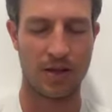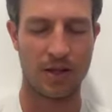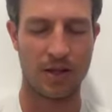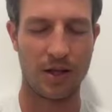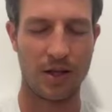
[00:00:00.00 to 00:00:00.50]

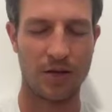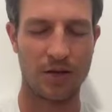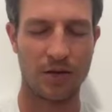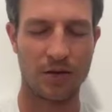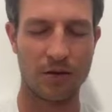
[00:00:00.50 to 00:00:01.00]
And
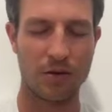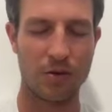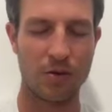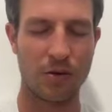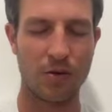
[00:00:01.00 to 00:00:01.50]
taking
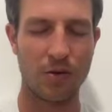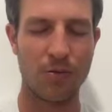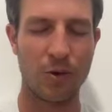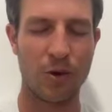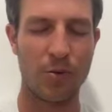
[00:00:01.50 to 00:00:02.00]
2 or 3
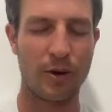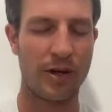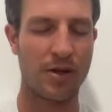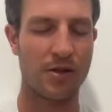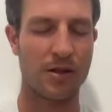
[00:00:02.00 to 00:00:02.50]
more
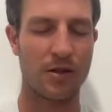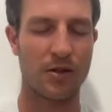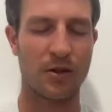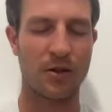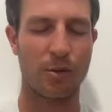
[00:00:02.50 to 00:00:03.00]
breaths at
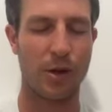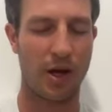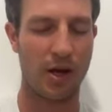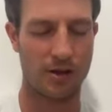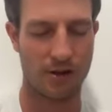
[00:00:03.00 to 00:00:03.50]
your own
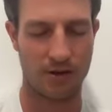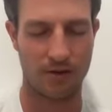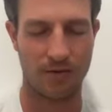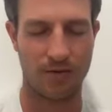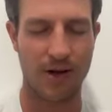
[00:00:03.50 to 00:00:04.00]

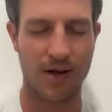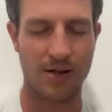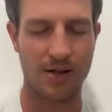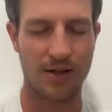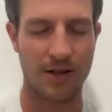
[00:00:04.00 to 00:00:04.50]
pace,
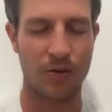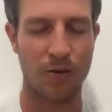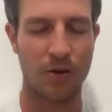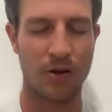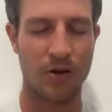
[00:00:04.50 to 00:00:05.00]
finding that
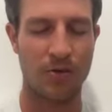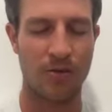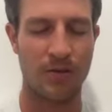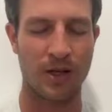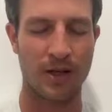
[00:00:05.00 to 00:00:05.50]

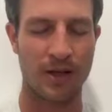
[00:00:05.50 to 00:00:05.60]
rhythm,